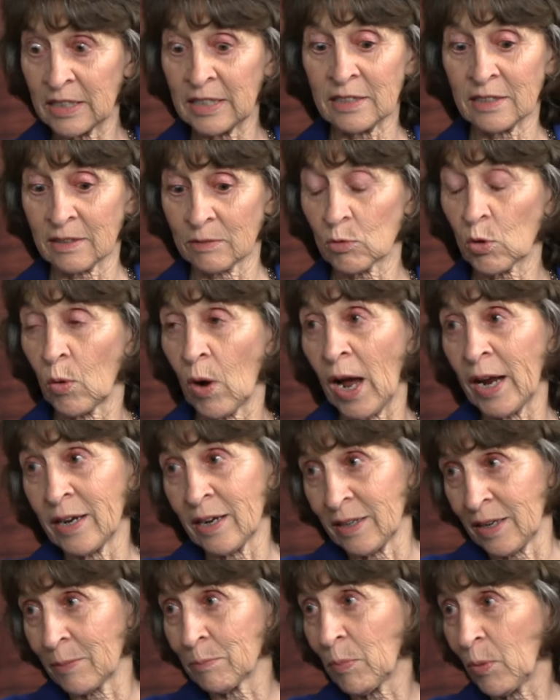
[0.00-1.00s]
He's quite
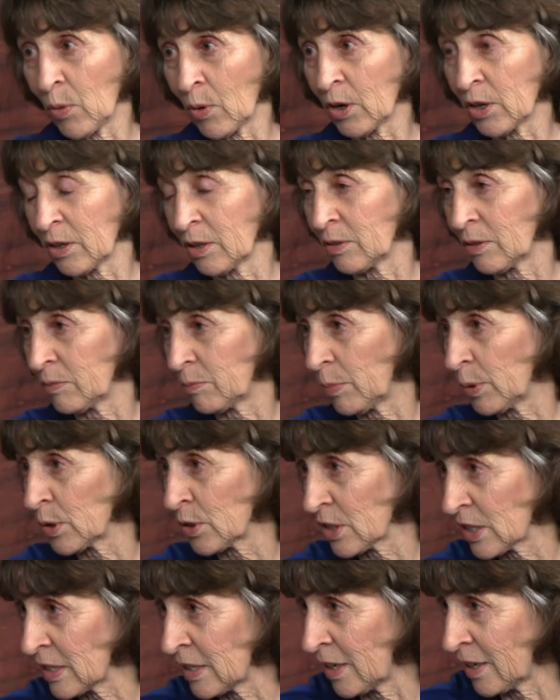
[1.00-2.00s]
an important
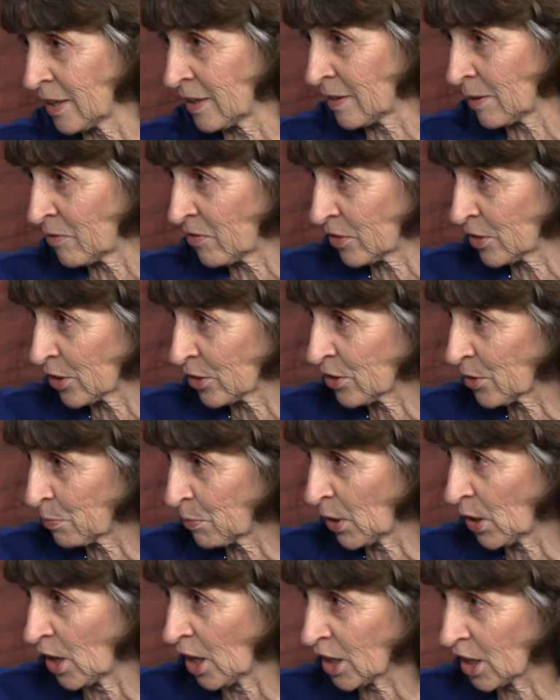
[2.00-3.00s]
person in the first
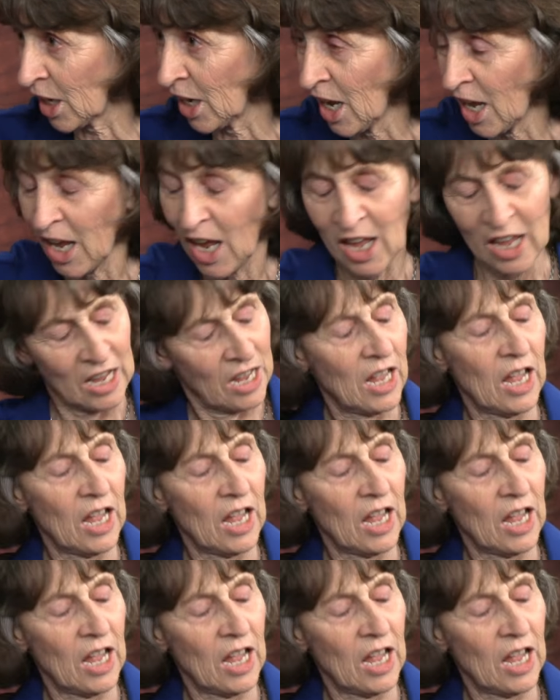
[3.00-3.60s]
book. Right.